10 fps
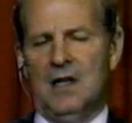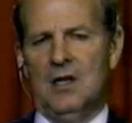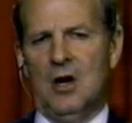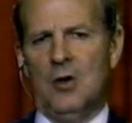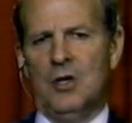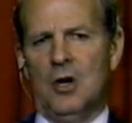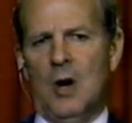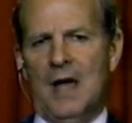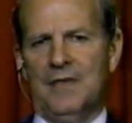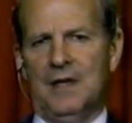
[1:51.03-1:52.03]
No, you know,
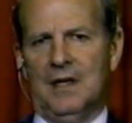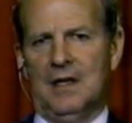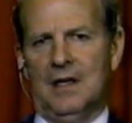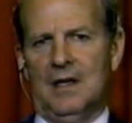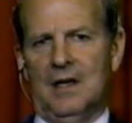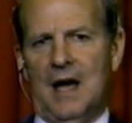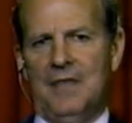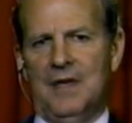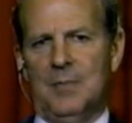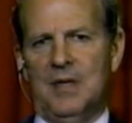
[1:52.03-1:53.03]
I
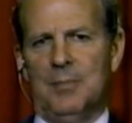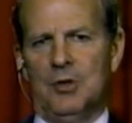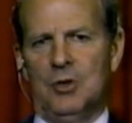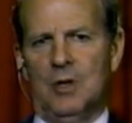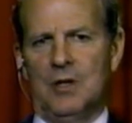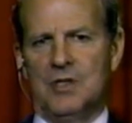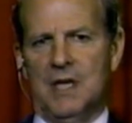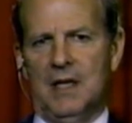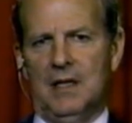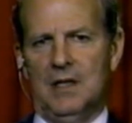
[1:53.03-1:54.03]
think people do
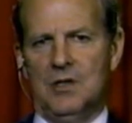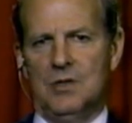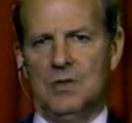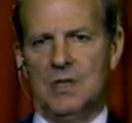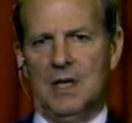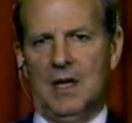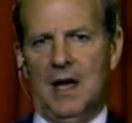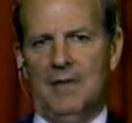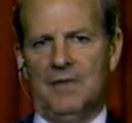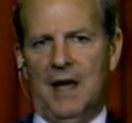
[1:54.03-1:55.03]
understand the issues.
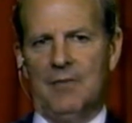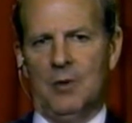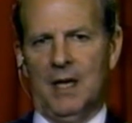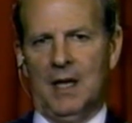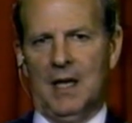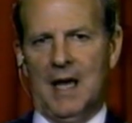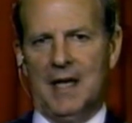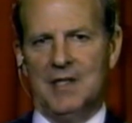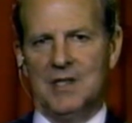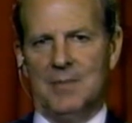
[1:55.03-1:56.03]
I've read a lot,
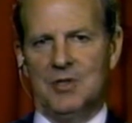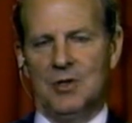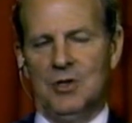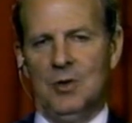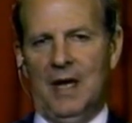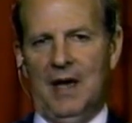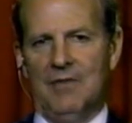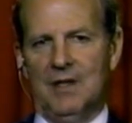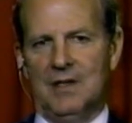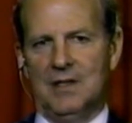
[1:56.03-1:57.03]
as I'm sure you have,
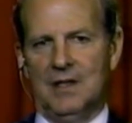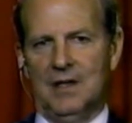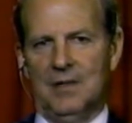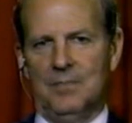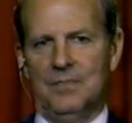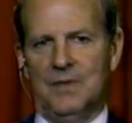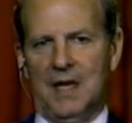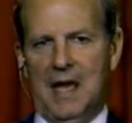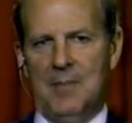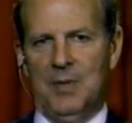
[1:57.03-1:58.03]
that the
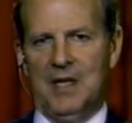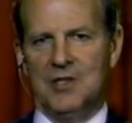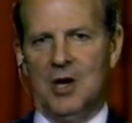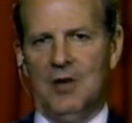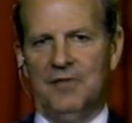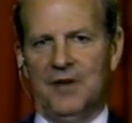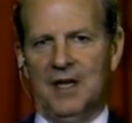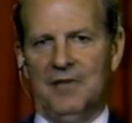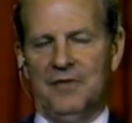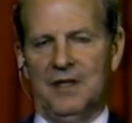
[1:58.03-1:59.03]
campaign's all
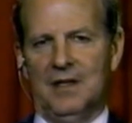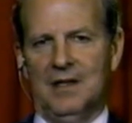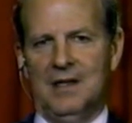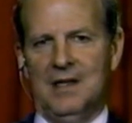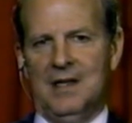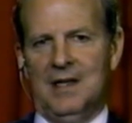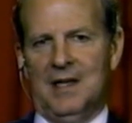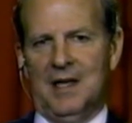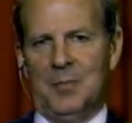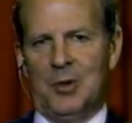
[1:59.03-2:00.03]
fluff
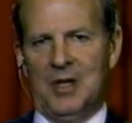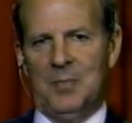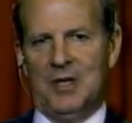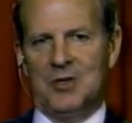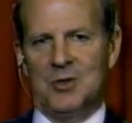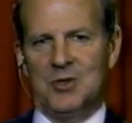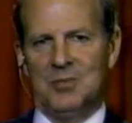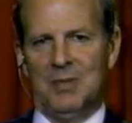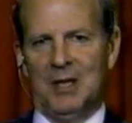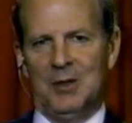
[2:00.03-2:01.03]
and pretty pictures
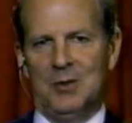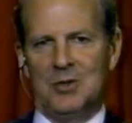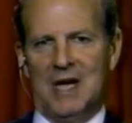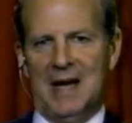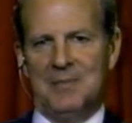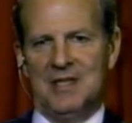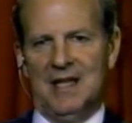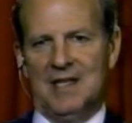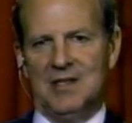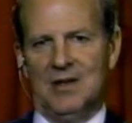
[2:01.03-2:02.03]
and balloon drops and
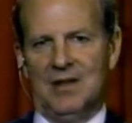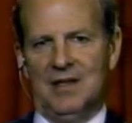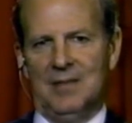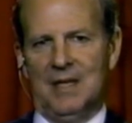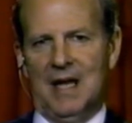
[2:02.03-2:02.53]
that sort of thing. But